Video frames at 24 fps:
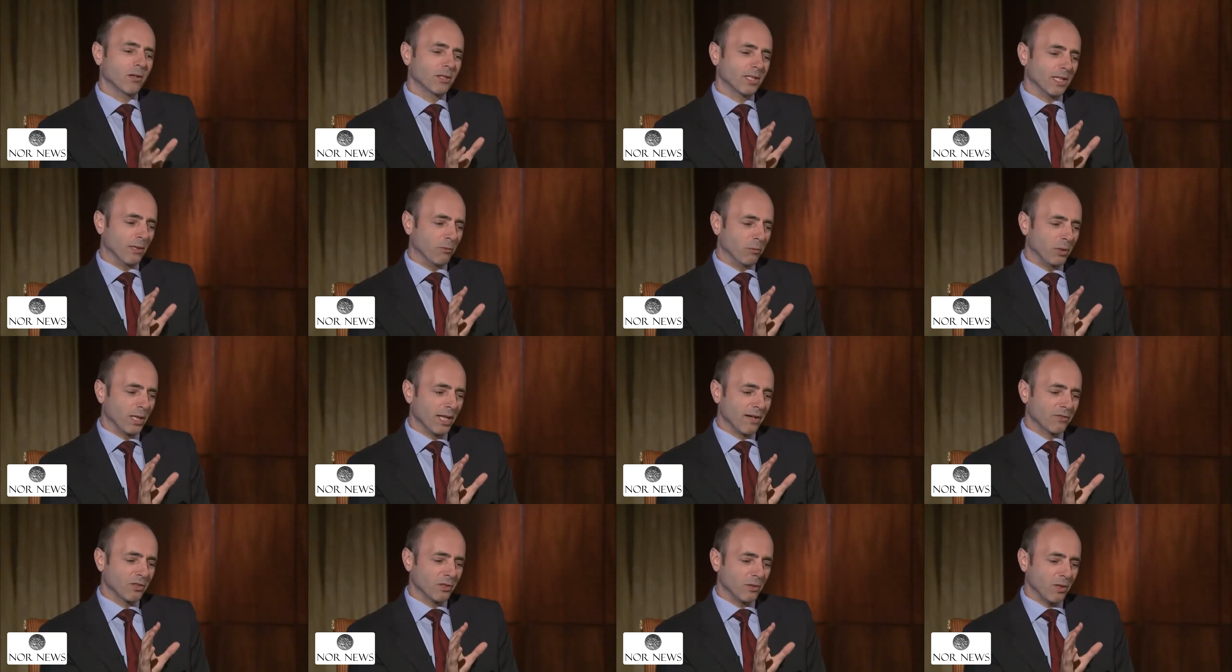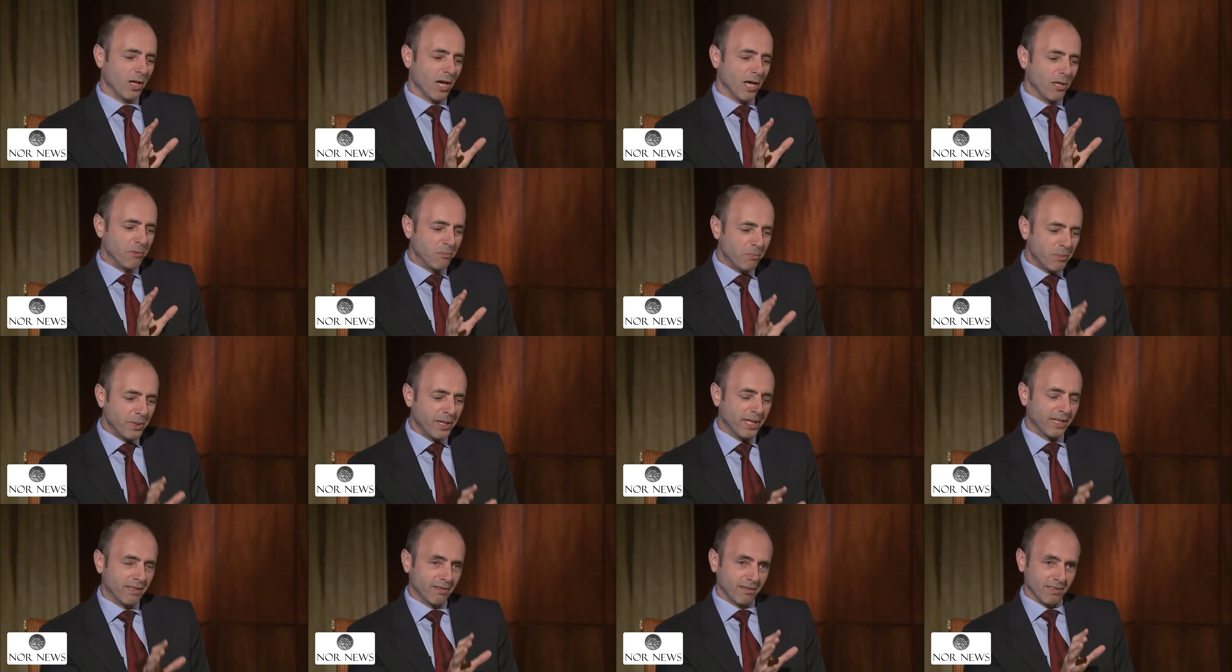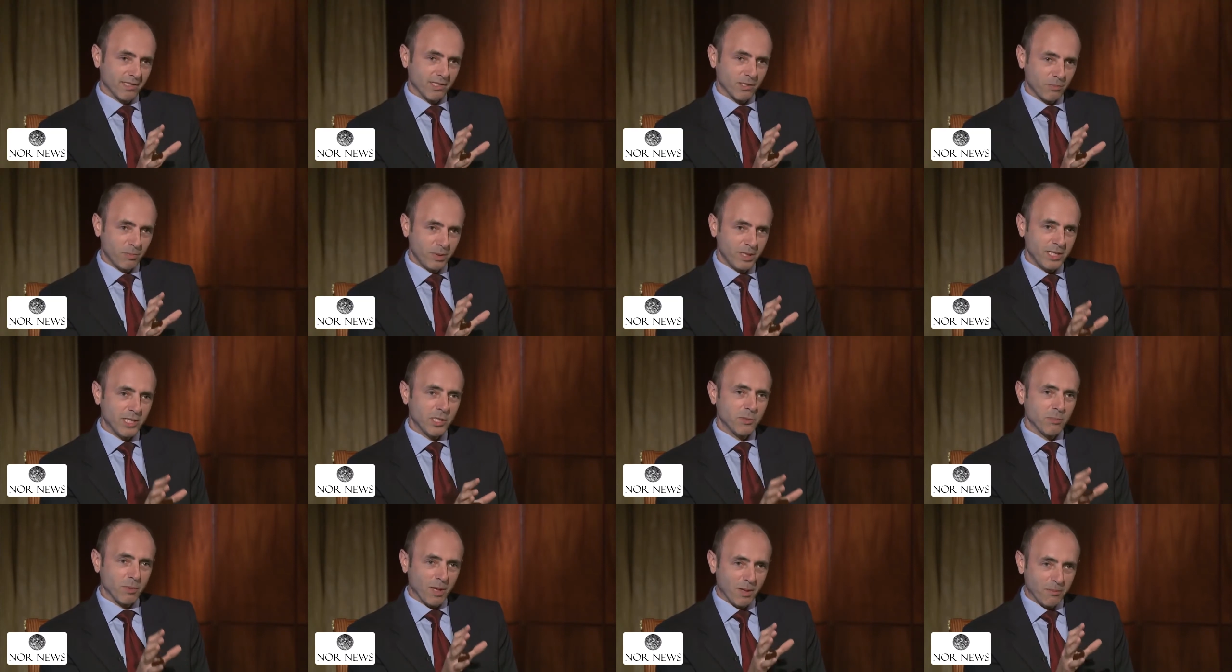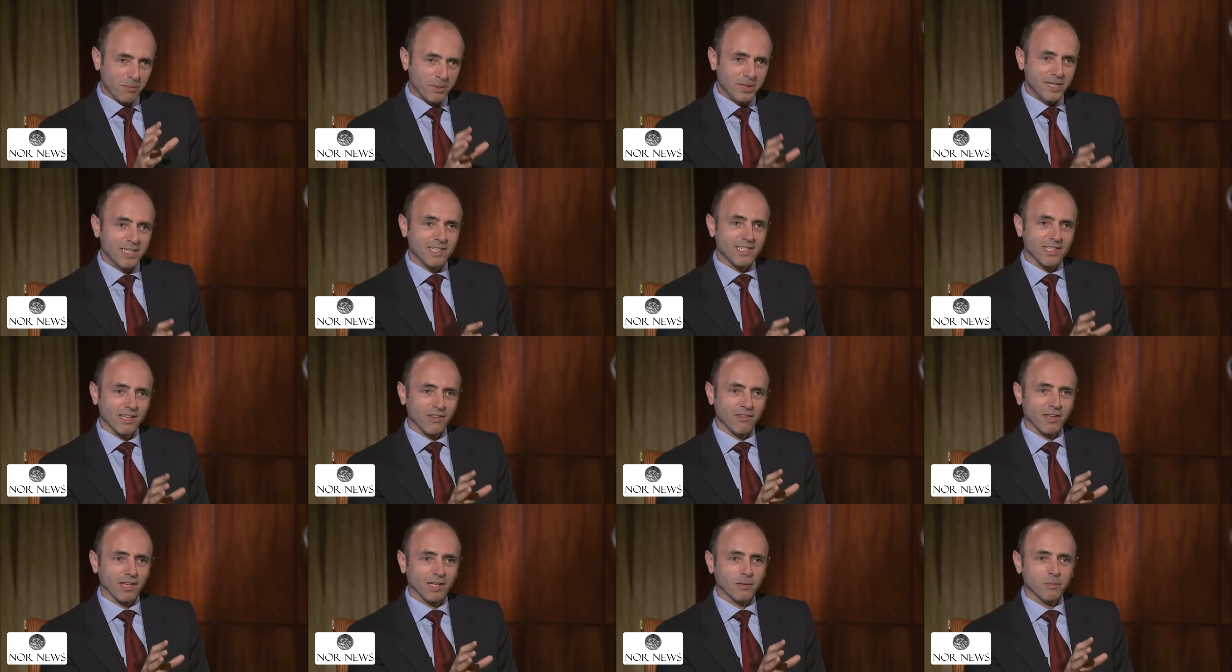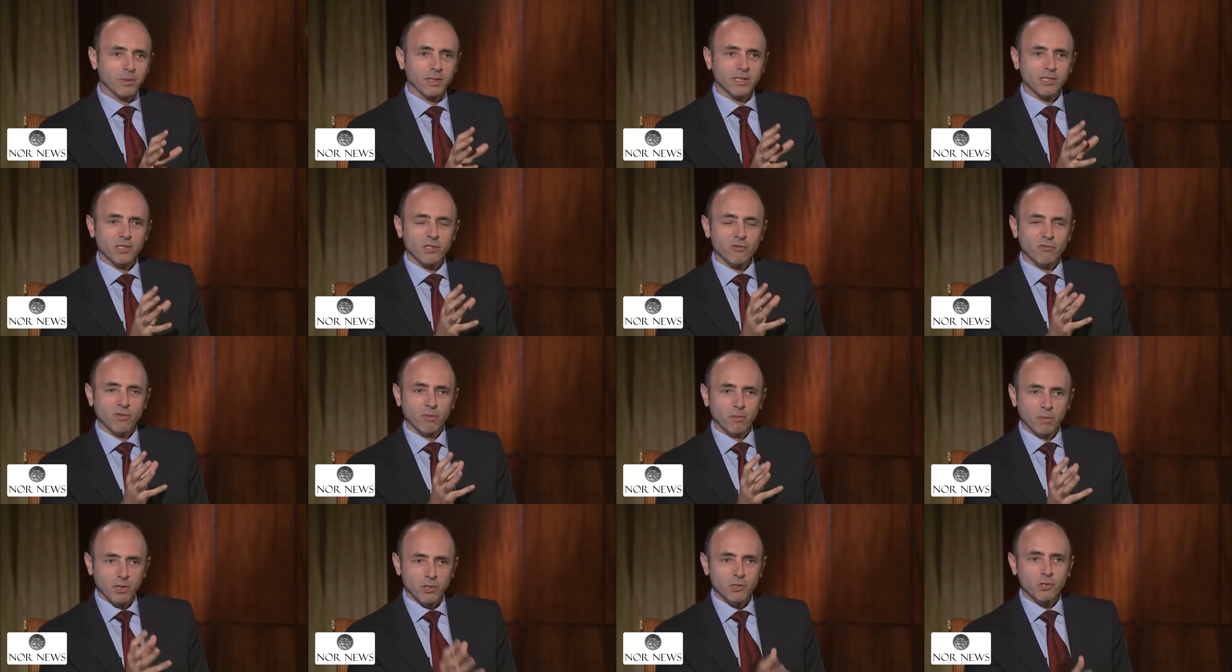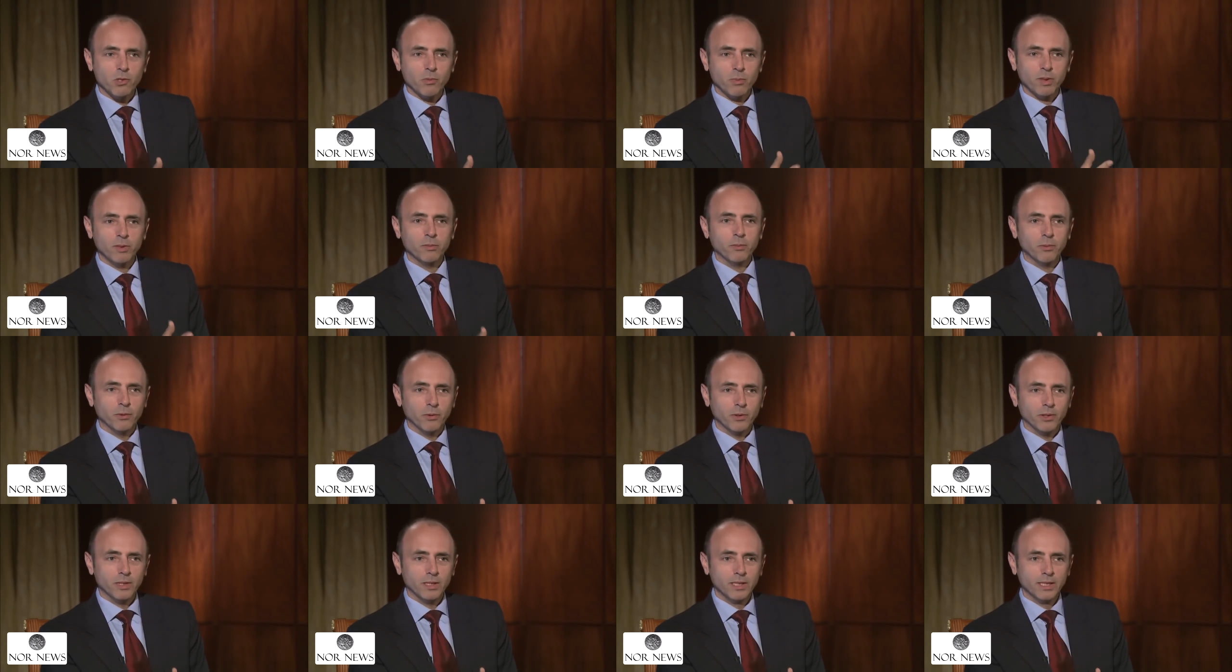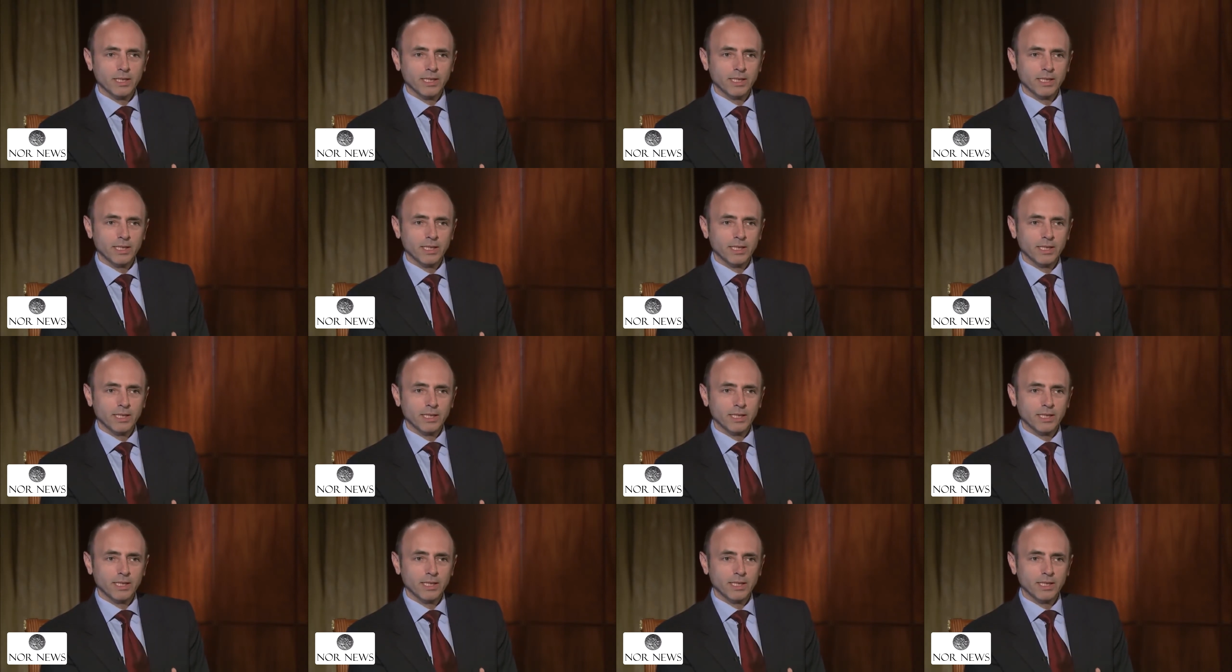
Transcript: Okay, we'll have to unpick this piece by piece, I think, because for most people,